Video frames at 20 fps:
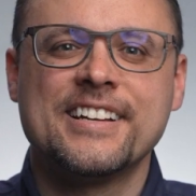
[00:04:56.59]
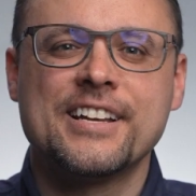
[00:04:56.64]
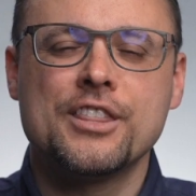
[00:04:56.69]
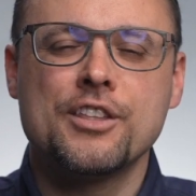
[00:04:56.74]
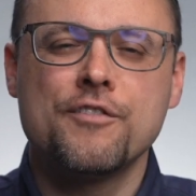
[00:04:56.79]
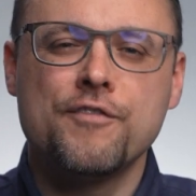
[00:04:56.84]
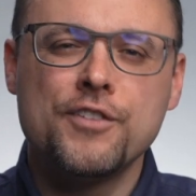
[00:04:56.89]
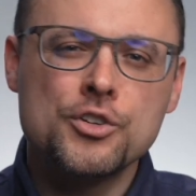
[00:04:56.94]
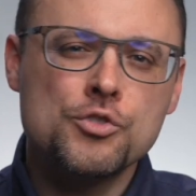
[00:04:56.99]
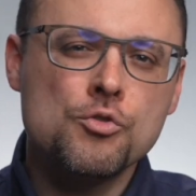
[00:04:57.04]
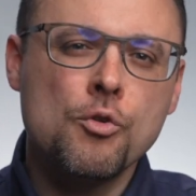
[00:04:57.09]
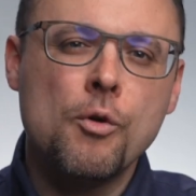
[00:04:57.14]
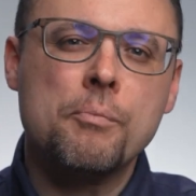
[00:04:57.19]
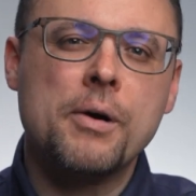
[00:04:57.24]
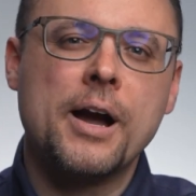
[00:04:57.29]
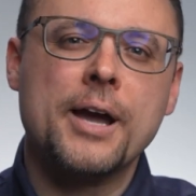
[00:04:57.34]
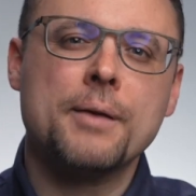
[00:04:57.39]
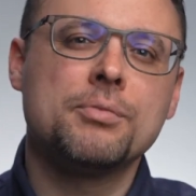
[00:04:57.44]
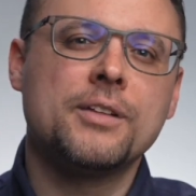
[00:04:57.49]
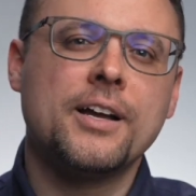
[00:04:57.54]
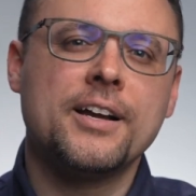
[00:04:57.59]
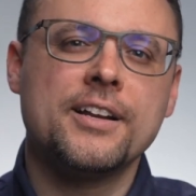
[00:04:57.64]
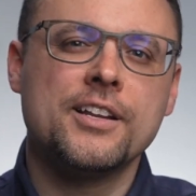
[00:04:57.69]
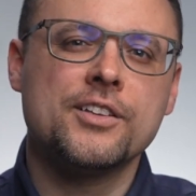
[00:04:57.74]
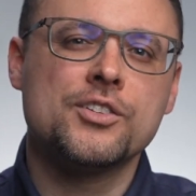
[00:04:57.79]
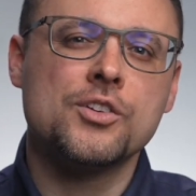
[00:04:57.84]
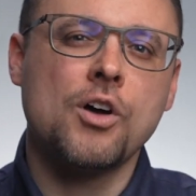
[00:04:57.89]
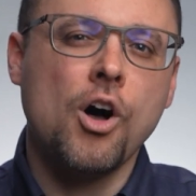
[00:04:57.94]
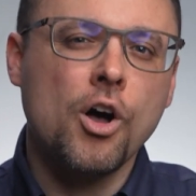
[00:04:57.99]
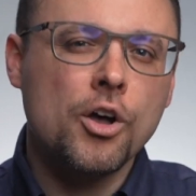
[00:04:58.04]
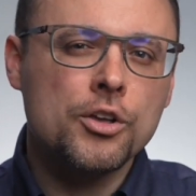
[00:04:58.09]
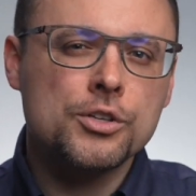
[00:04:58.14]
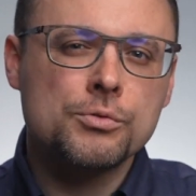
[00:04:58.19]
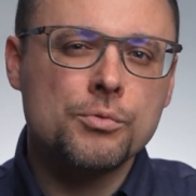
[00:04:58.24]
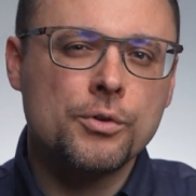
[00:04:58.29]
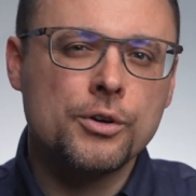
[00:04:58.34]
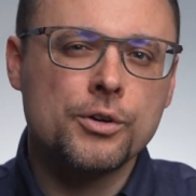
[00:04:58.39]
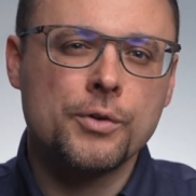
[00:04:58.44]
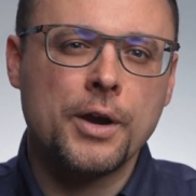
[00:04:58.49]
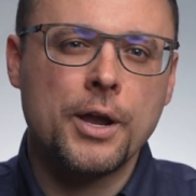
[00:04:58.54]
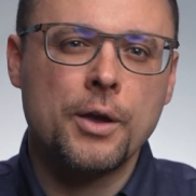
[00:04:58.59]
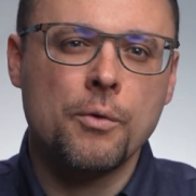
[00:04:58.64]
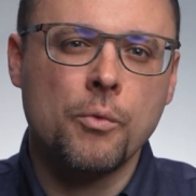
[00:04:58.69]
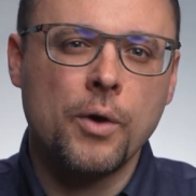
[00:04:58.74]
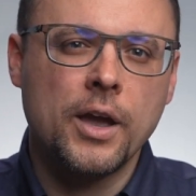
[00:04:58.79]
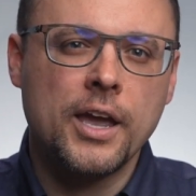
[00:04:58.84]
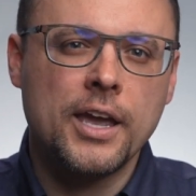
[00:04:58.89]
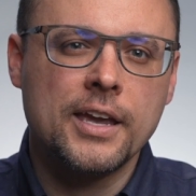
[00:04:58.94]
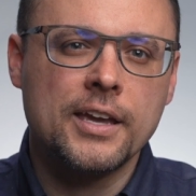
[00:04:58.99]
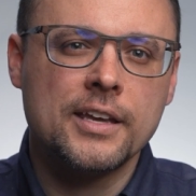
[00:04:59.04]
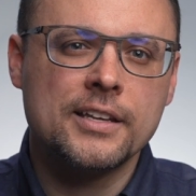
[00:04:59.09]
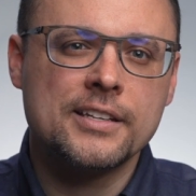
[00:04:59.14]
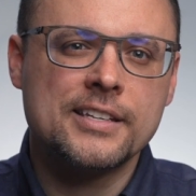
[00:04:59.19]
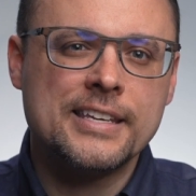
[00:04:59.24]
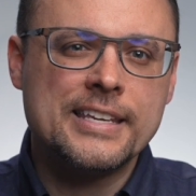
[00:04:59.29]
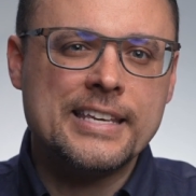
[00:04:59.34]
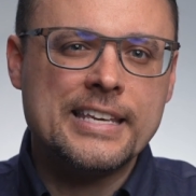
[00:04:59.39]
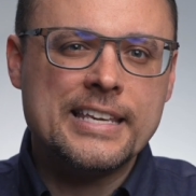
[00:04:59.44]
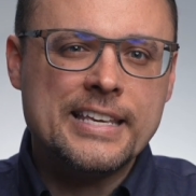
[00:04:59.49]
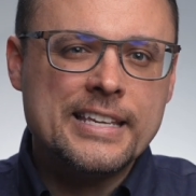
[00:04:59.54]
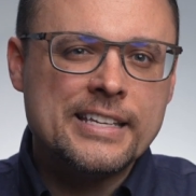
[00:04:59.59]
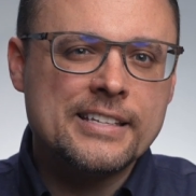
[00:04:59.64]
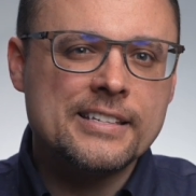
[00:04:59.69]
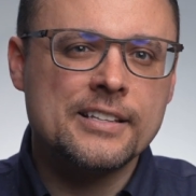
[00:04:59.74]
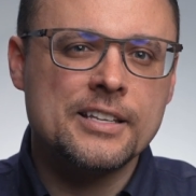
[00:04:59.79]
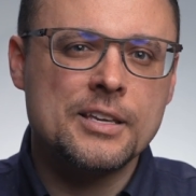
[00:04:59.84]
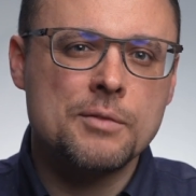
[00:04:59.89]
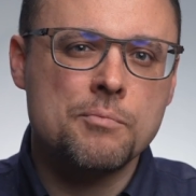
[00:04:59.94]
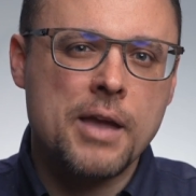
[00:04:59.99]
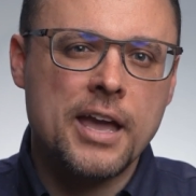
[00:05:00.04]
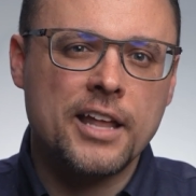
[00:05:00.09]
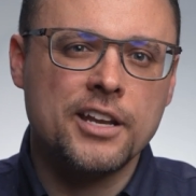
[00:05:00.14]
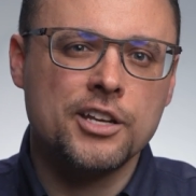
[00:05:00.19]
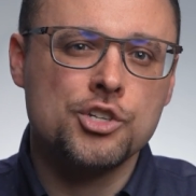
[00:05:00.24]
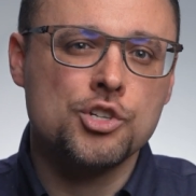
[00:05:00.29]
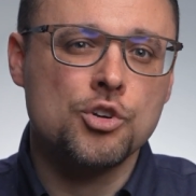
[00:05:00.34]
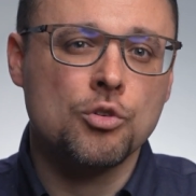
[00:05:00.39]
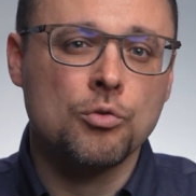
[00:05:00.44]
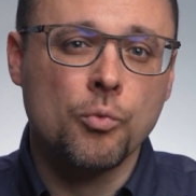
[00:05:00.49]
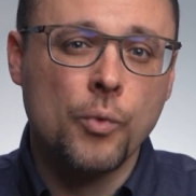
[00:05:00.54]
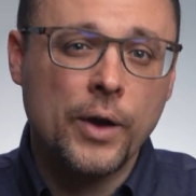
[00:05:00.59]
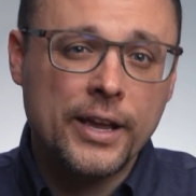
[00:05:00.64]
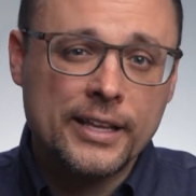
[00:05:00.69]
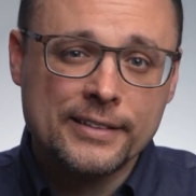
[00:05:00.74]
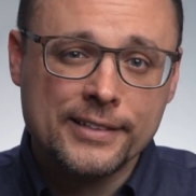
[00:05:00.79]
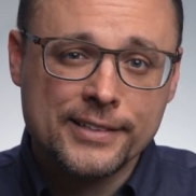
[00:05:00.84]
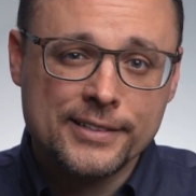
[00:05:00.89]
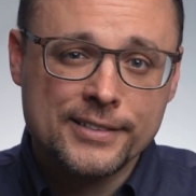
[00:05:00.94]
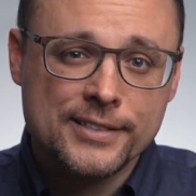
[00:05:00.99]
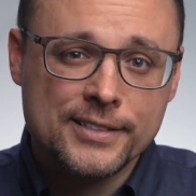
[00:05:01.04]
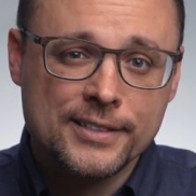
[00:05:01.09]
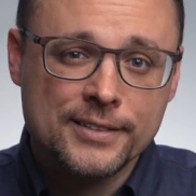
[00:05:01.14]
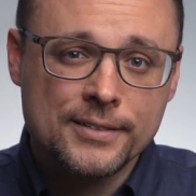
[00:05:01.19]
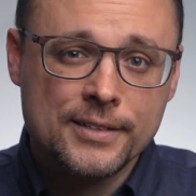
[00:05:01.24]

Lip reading: The visual pipeline is also a great way to easily manage your waitlist.